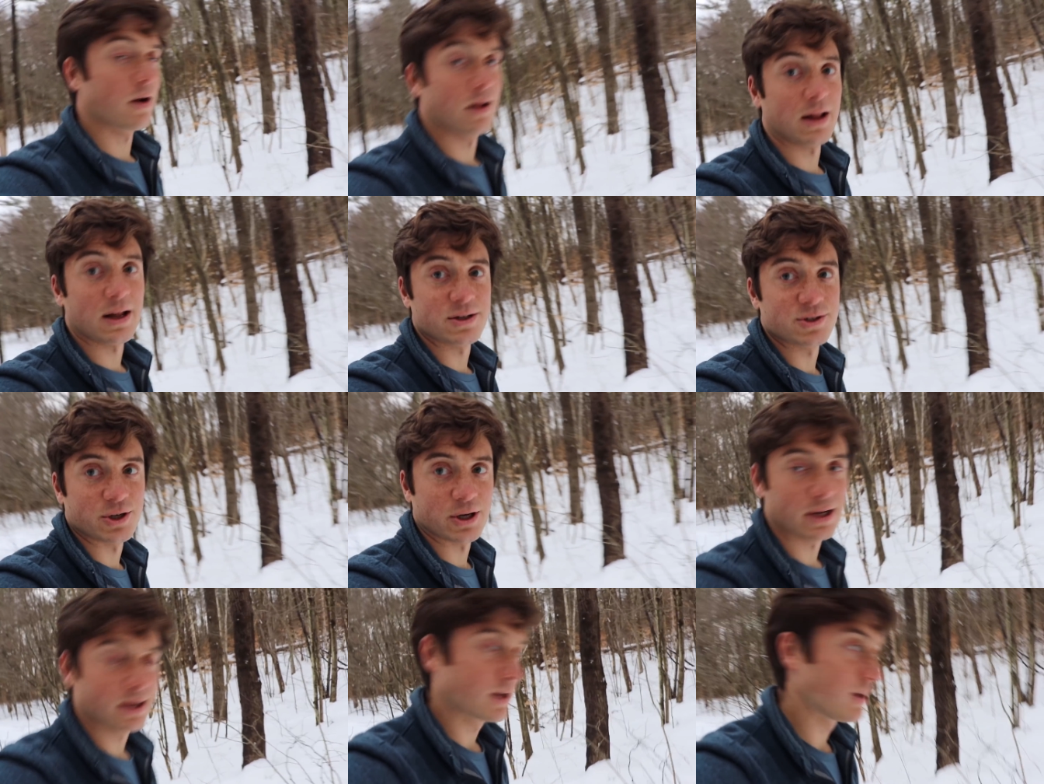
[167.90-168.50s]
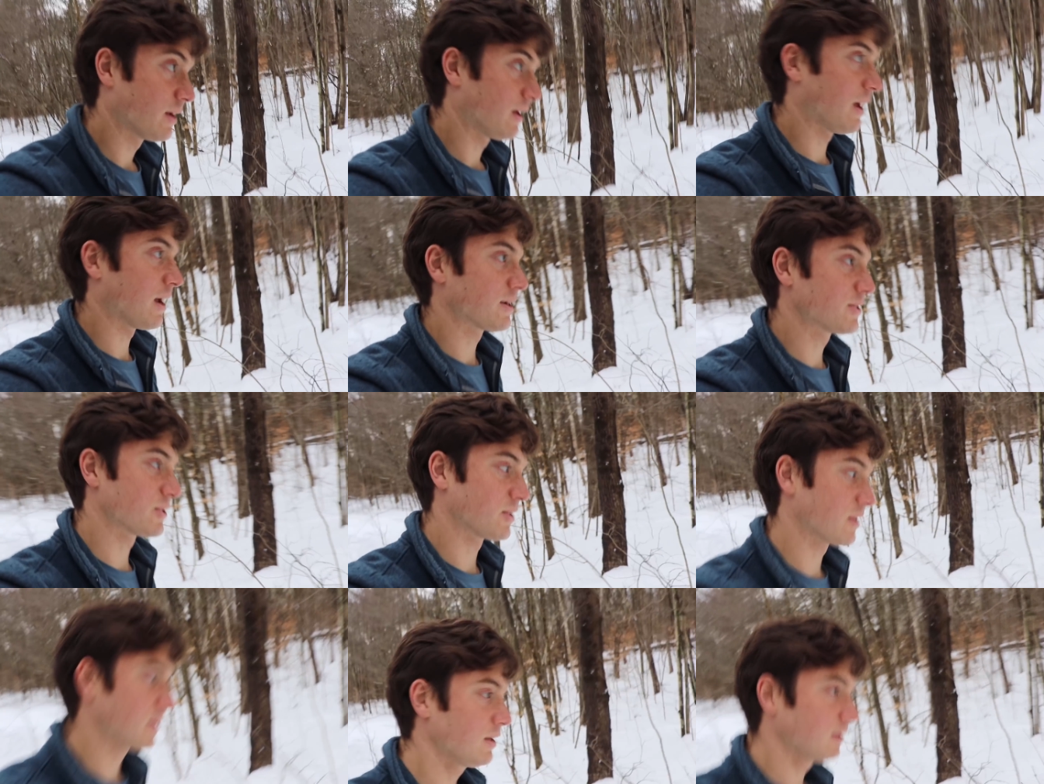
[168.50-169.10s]
electric,
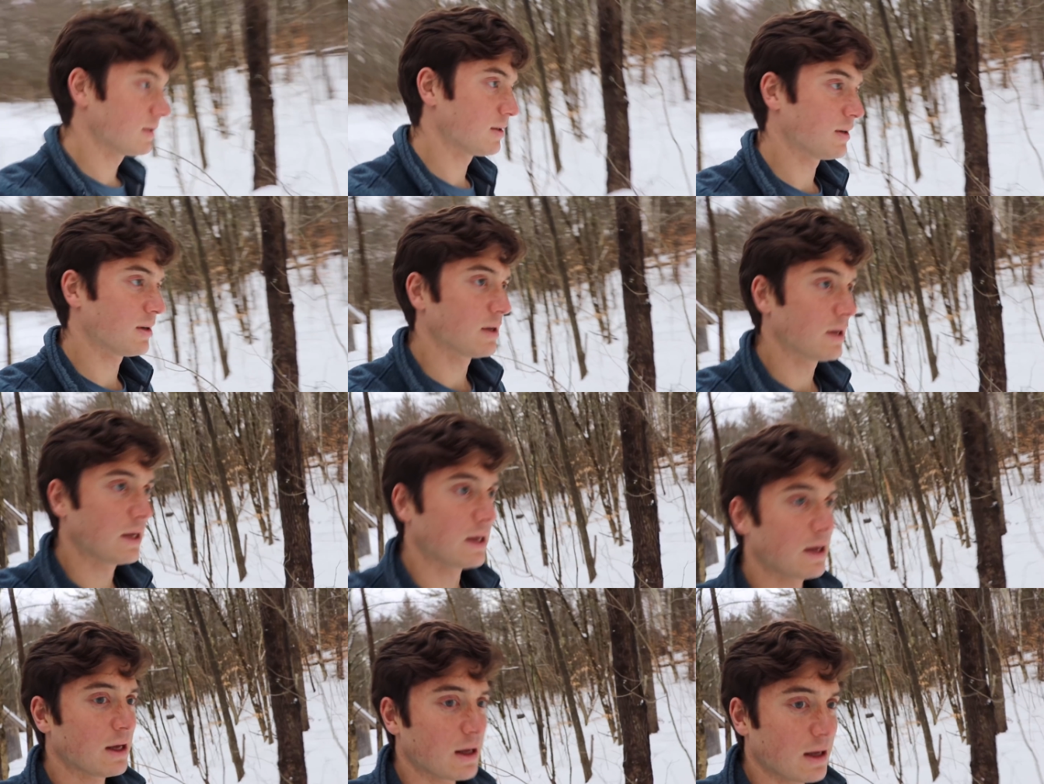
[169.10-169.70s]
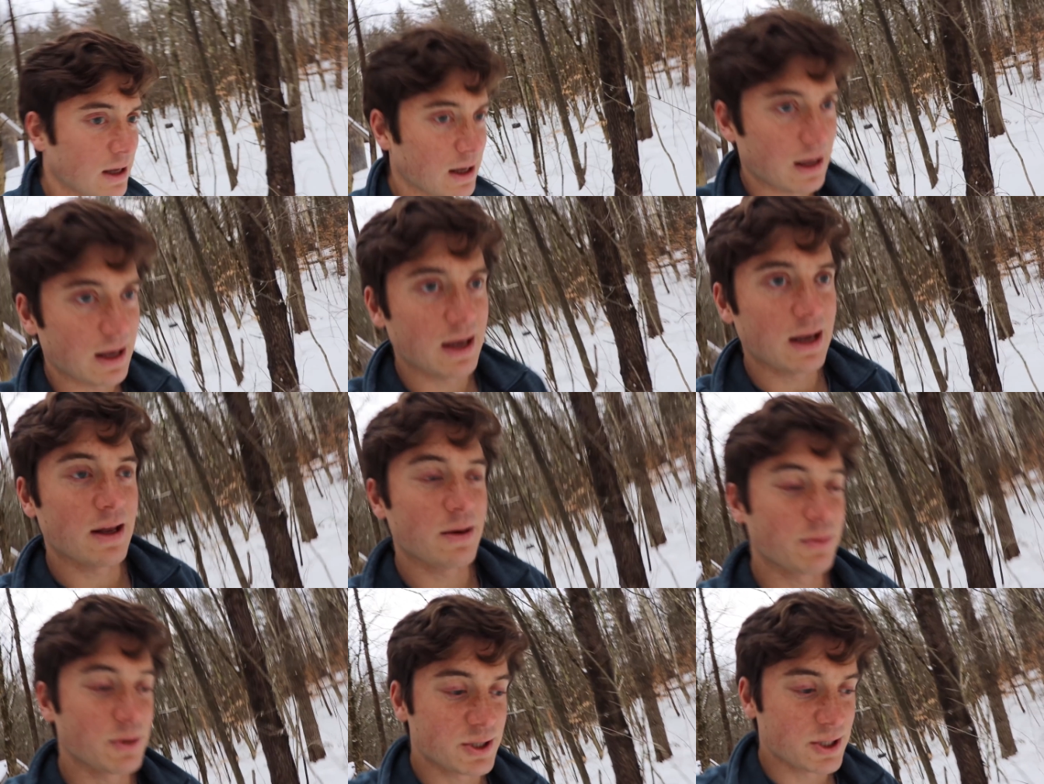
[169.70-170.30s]
actually.
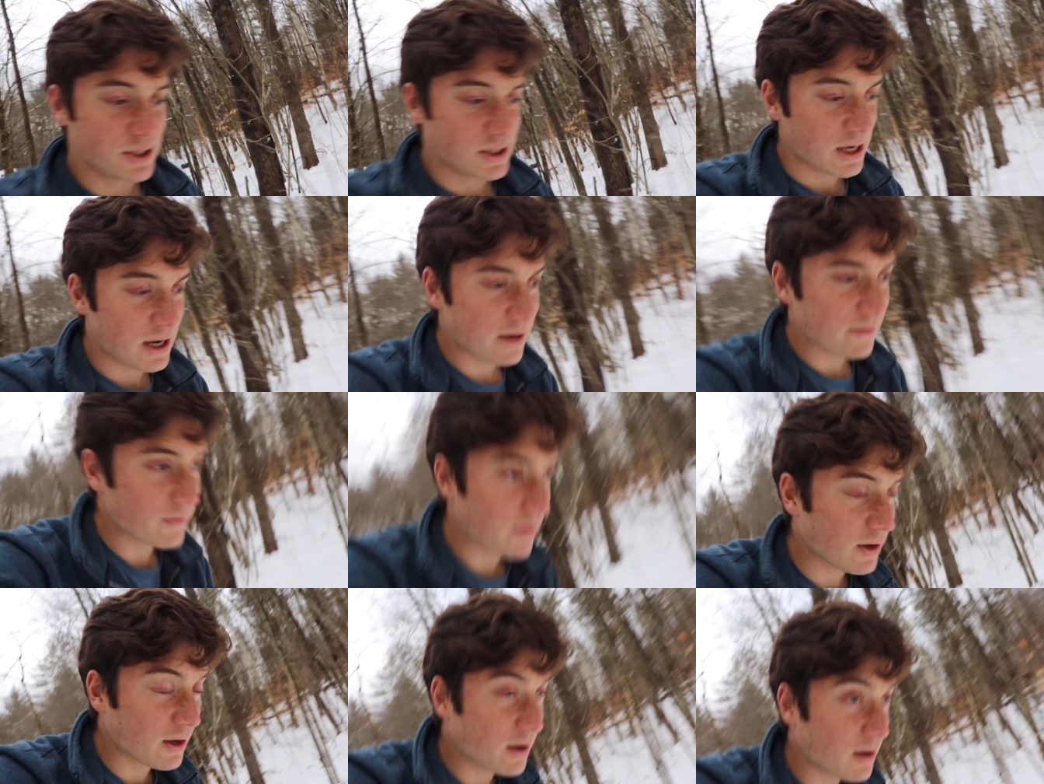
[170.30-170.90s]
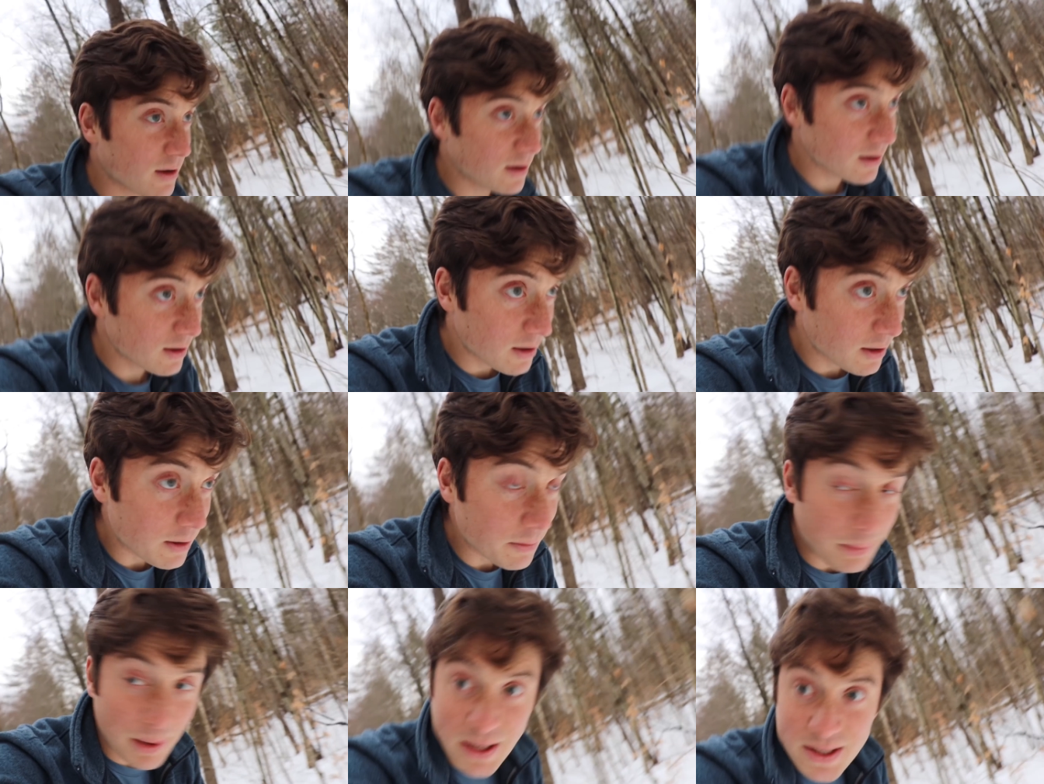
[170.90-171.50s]
And we just have a
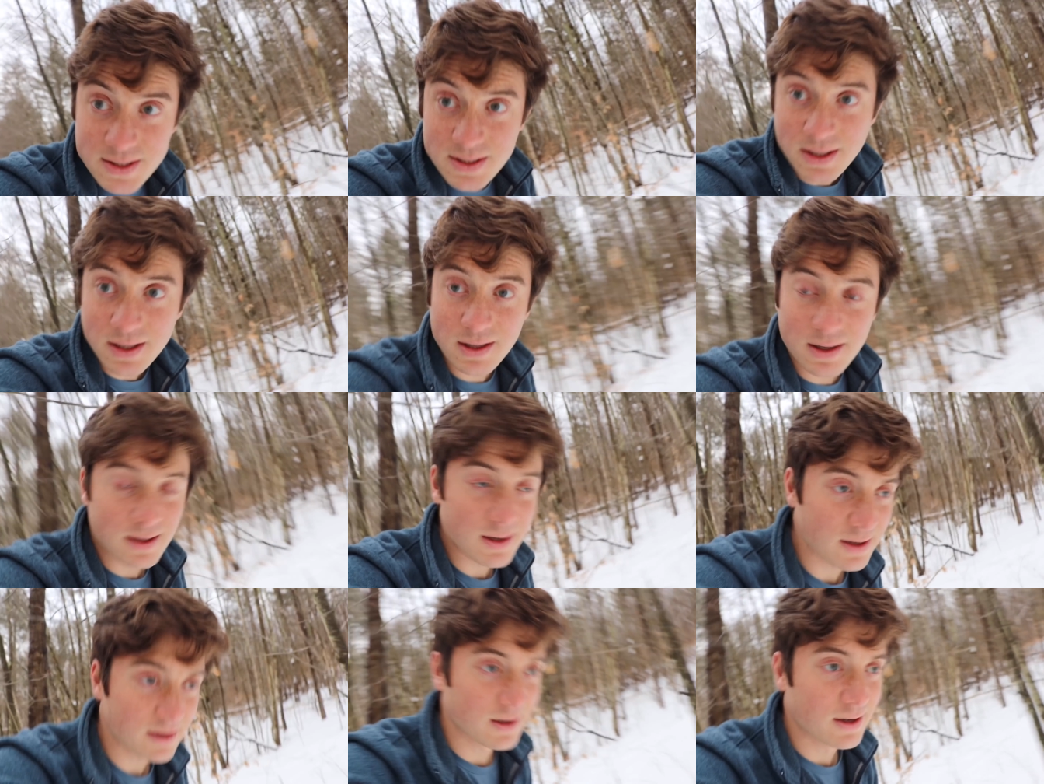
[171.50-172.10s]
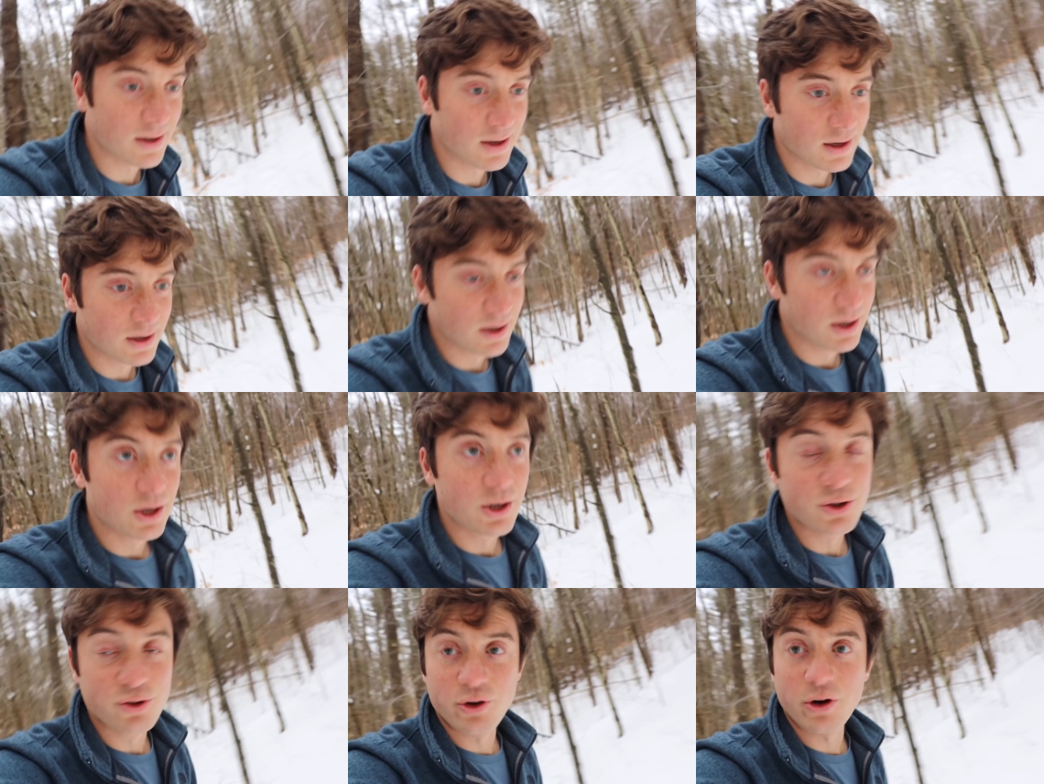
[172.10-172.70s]
basic
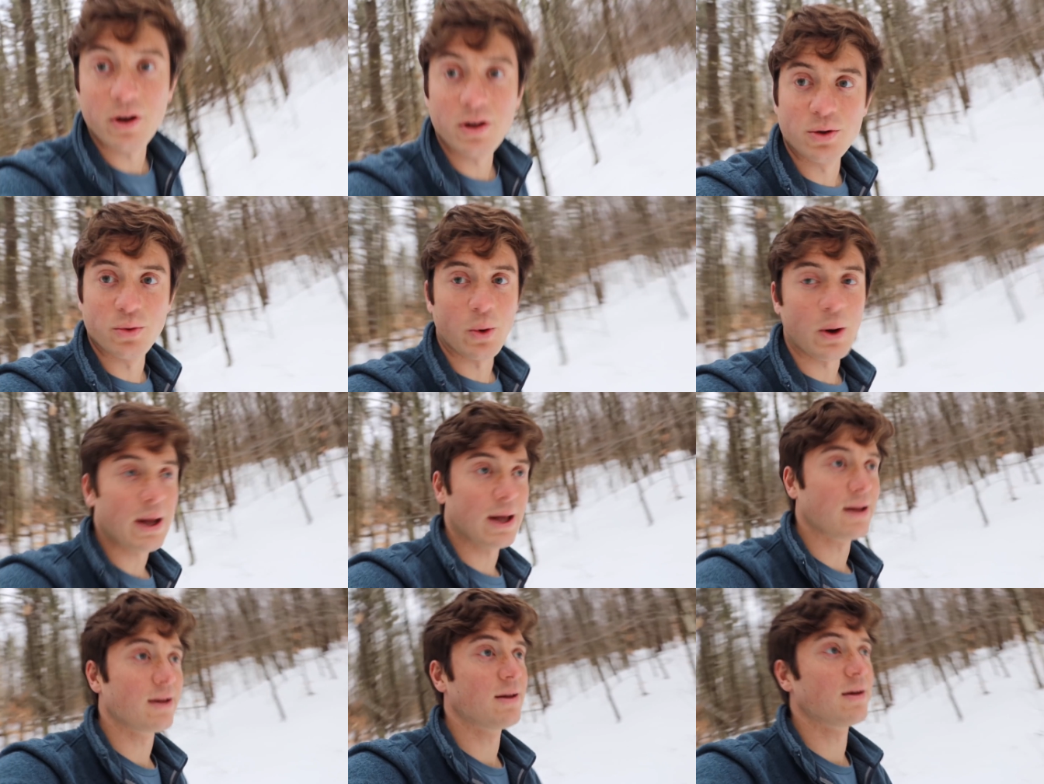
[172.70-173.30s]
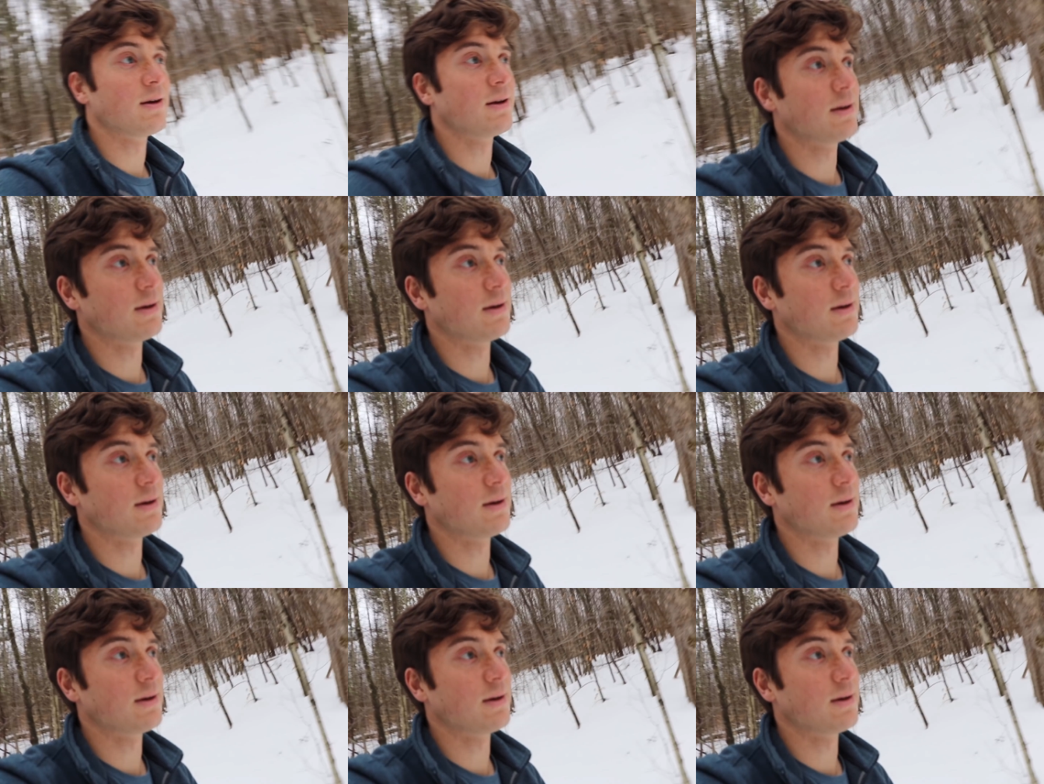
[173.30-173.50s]
drilled well.